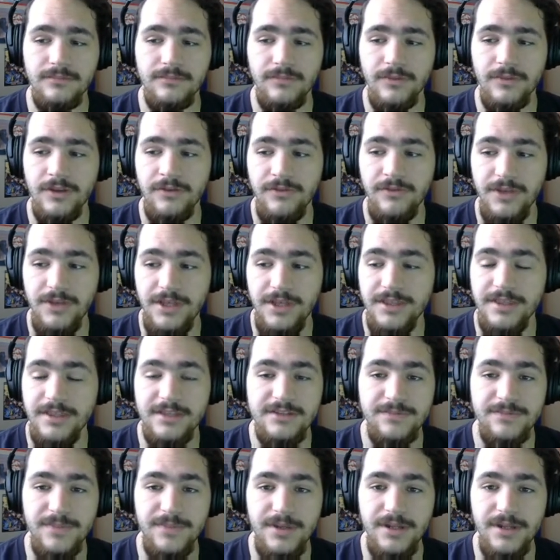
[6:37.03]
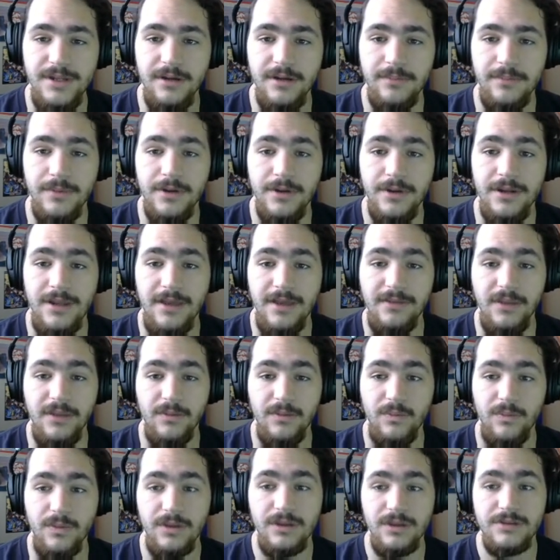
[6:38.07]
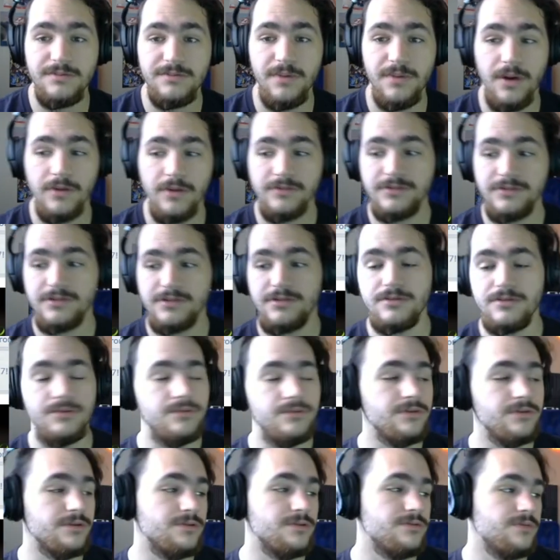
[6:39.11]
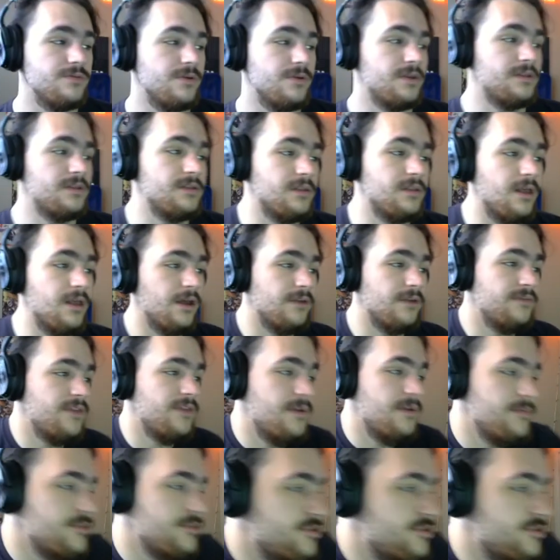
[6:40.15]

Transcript: And if you get that speed up and you have that weakness policy, you can do a lot of damage